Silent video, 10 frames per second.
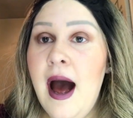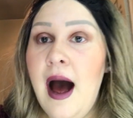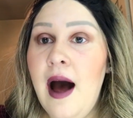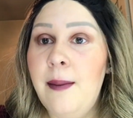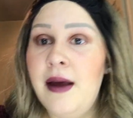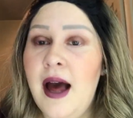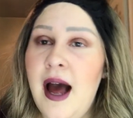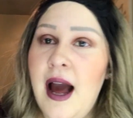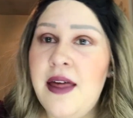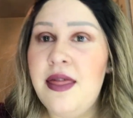
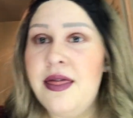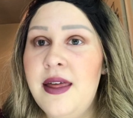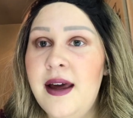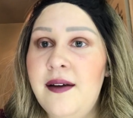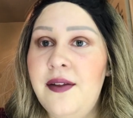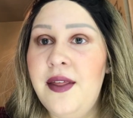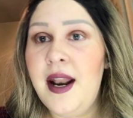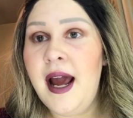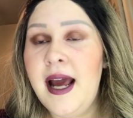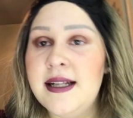I think
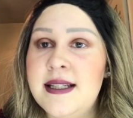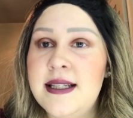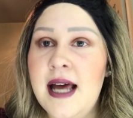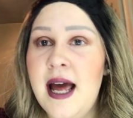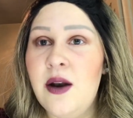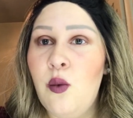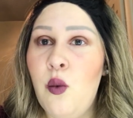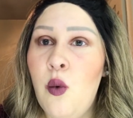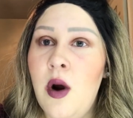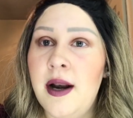that I had said
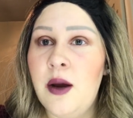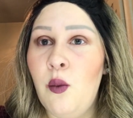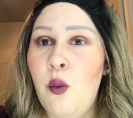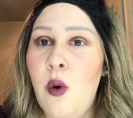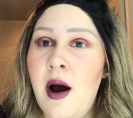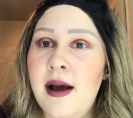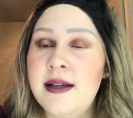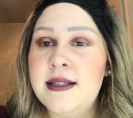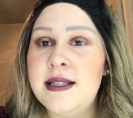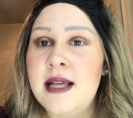what it
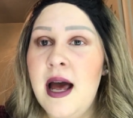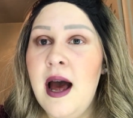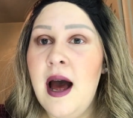was.